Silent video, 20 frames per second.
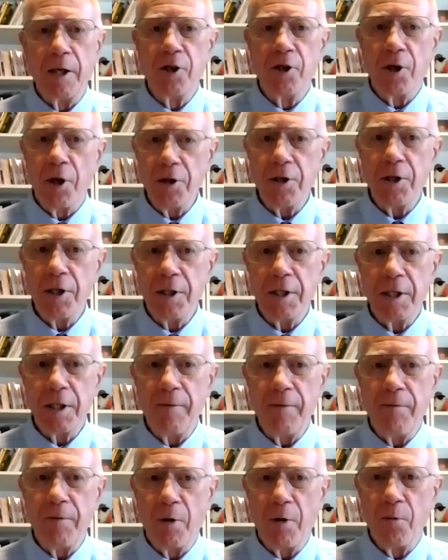Churches,
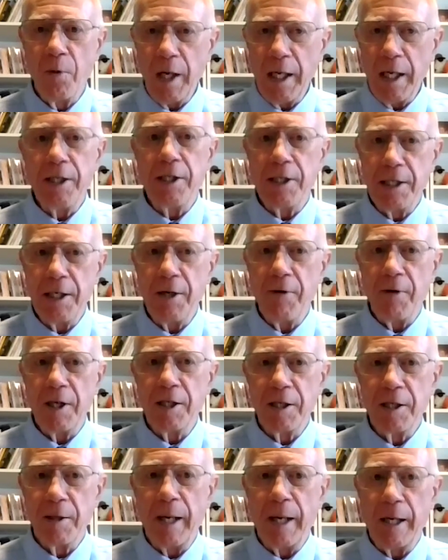if they're really
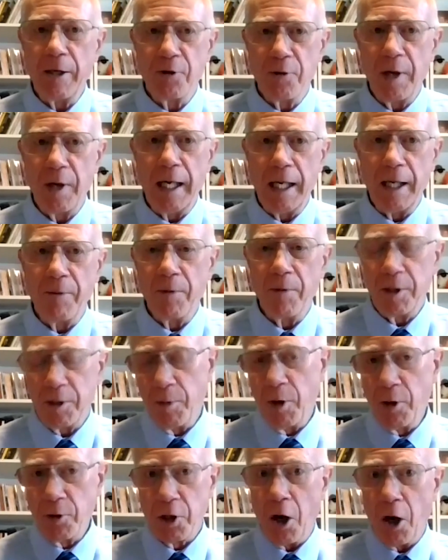serious about training, which
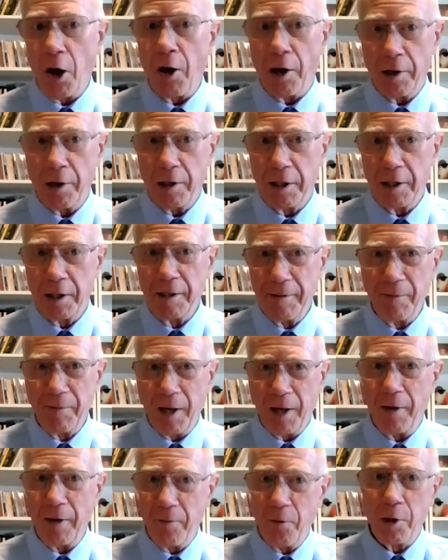most aren't,
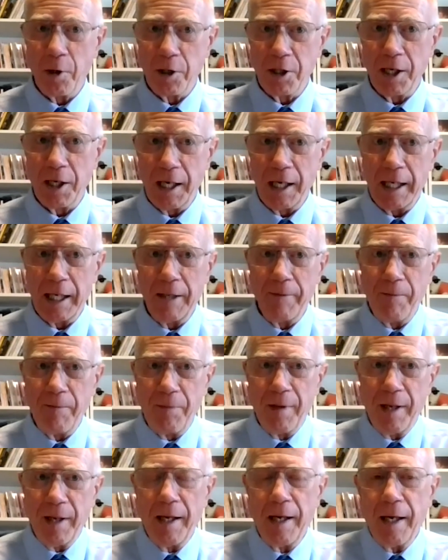unfortunately,
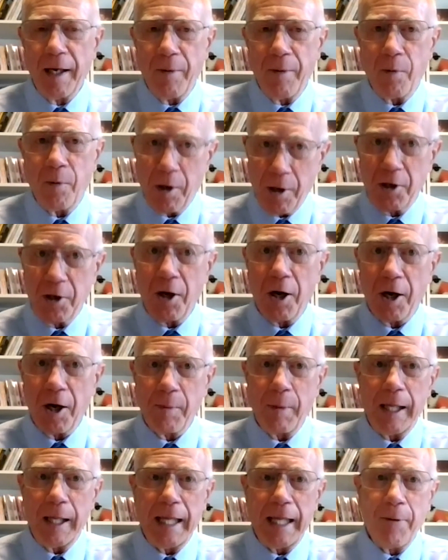we're going to talk
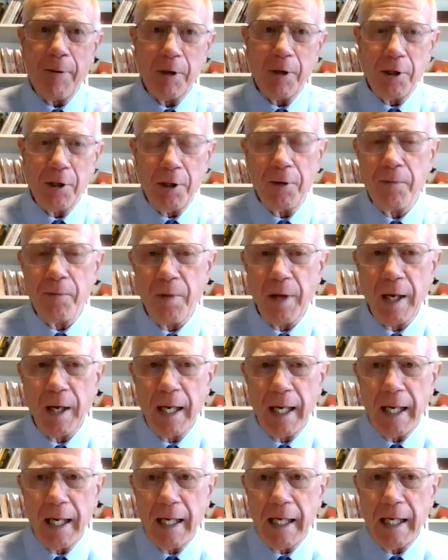about that one too,
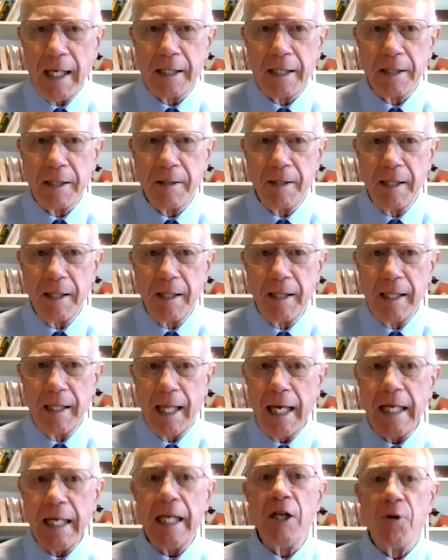is
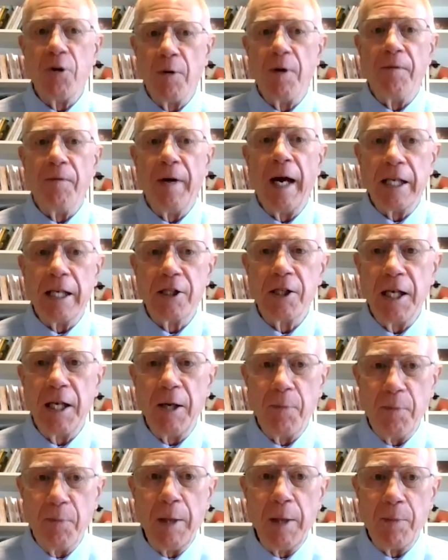they need to invest
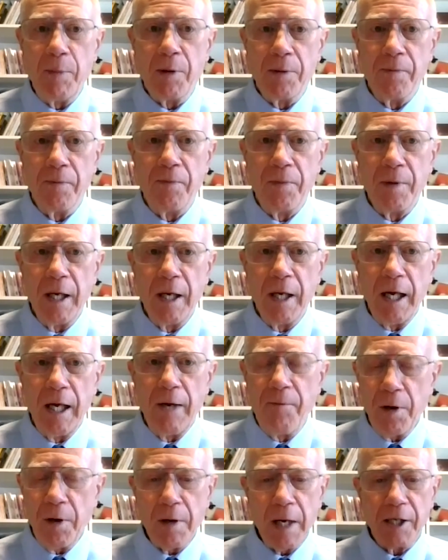in people.
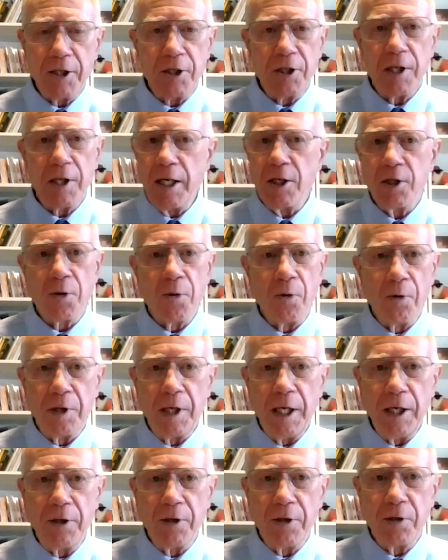If you've got Sunday school
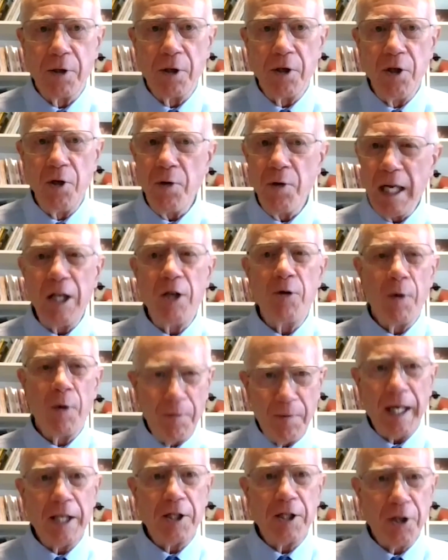teachers, you need to
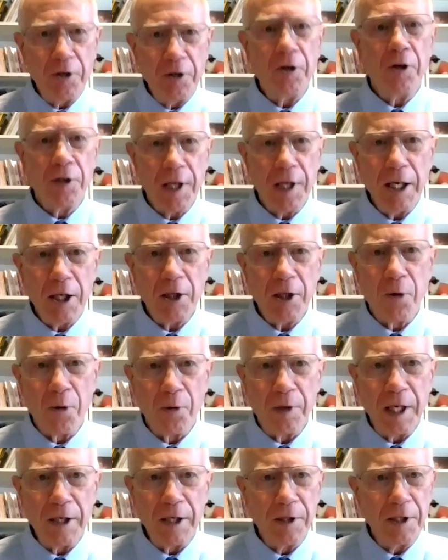invest in your Sunday
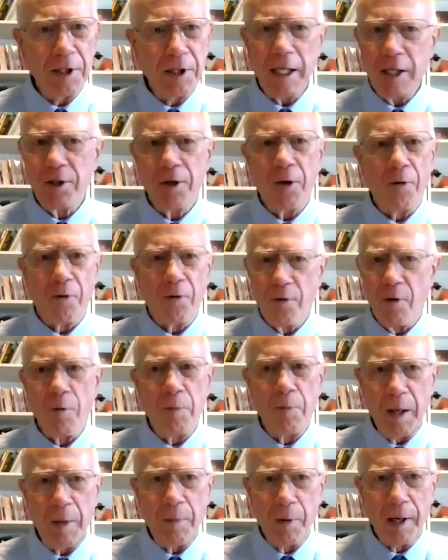school teachers. Just don't throw
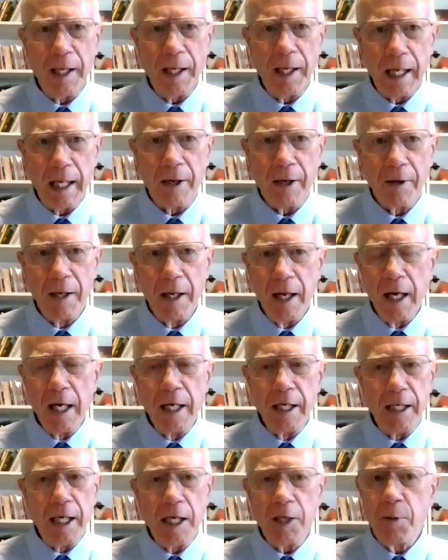people in there.
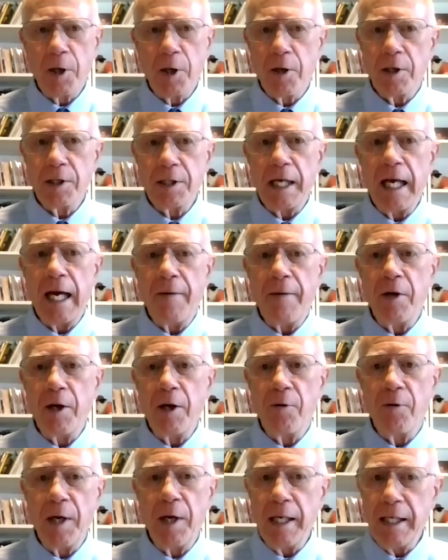Just because they have a
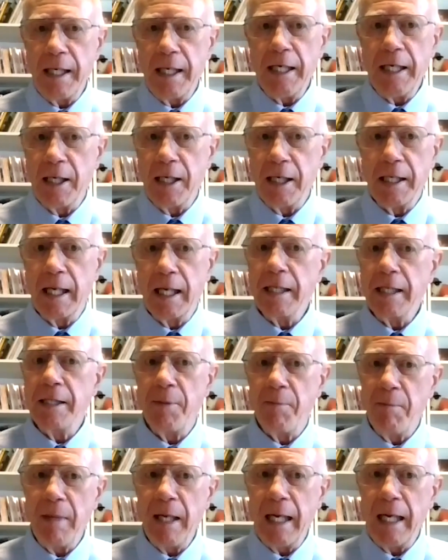degree in teaching
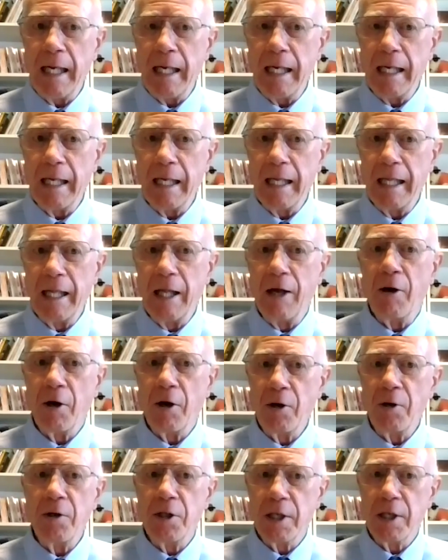doesn't mean they're a
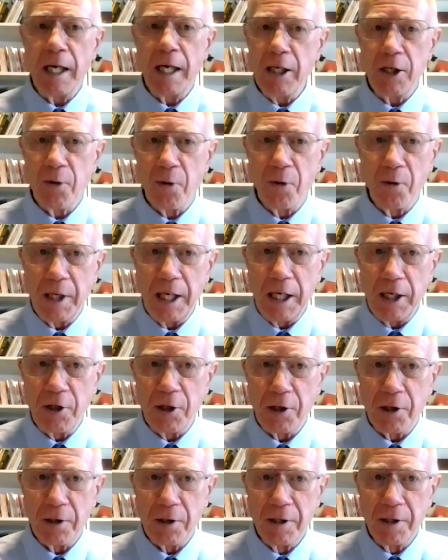good Sunday school
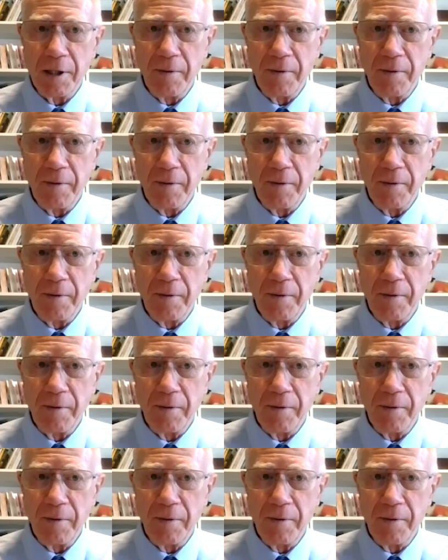teacher.